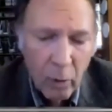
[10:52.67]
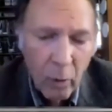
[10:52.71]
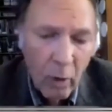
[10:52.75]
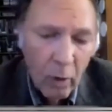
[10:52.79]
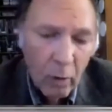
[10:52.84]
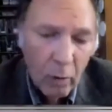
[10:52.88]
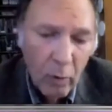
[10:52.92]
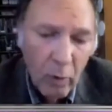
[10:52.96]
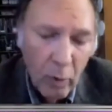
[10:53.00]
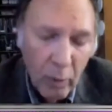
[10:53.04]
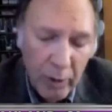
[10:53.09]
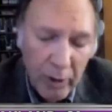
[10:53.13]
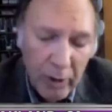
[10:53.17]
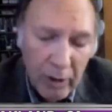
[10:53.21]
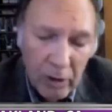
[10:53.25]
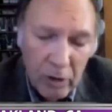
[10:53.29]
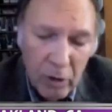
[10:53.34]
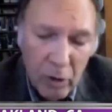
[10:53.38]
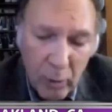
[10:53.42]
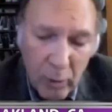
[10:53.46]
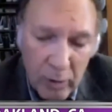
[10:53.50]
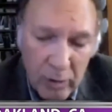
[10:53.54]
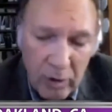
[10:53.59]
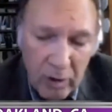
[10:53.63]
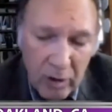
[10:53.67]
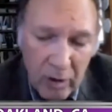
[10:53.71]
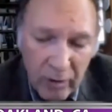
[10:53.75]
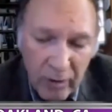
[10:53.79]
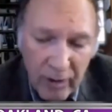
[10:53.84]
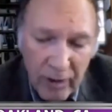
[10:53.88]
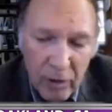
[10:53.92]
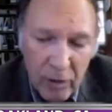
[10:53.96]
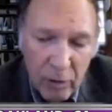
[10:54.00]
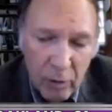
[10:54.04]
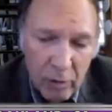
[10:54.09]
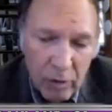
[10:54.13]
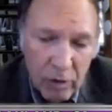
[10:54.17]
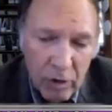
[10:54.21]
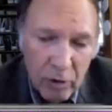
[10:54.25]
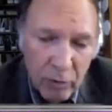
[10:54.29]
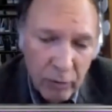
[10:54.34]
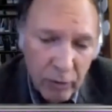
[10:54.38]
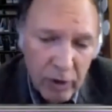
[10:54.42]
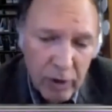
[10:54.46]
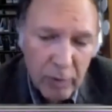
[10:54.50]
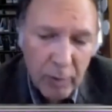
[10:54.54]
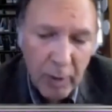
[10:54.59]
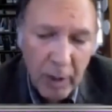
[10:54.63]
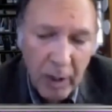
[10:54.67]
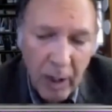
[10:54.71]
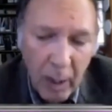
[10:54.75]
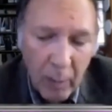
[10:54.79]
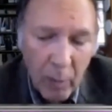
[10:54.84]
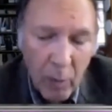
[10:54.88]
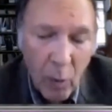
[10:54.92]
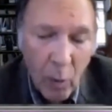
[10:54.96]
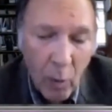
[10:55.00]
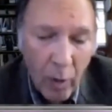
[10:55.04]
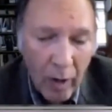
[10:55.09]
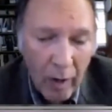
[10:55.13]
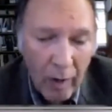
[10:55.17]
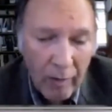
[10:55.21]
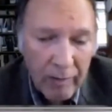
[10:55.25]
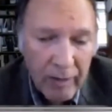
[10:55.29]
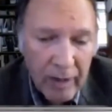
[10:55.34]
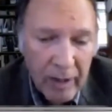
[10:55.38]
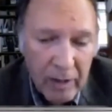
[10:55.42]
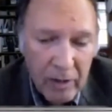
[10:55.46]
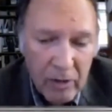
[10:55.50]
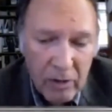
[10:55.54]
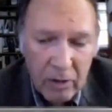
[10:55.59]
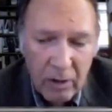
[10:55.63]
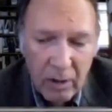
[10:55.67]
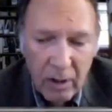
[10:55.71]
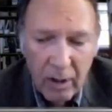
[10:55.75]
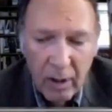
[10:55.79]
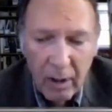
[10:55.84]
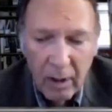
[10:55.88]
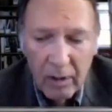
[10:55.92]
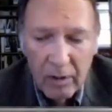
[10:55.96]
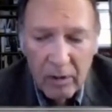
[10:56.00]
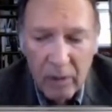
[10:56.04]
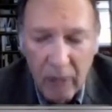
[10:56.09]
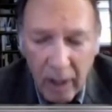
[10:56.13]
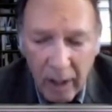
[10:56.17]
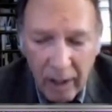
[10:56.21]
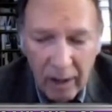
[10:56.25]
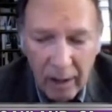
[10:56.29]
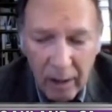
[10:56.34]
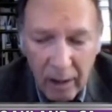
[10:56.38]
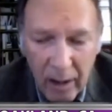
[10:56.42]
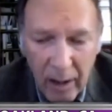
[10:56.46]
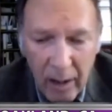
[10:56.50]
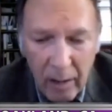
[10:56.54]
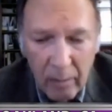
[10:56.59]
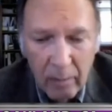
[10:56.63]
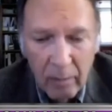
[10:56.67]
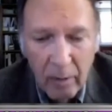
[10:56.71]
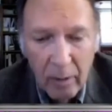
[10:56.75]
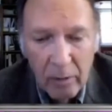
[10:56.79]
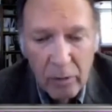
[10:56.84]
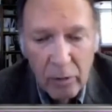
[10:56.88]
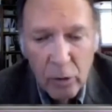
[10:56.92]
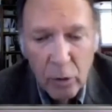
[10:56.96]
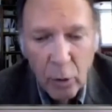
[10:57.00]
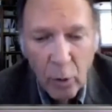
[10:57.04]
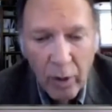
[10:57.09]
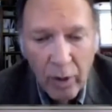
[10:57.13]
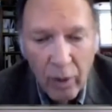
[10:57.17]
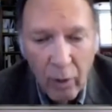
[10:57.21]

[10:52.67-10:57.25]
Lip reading: So what we can do as individuals is first become aware of this. Secondly,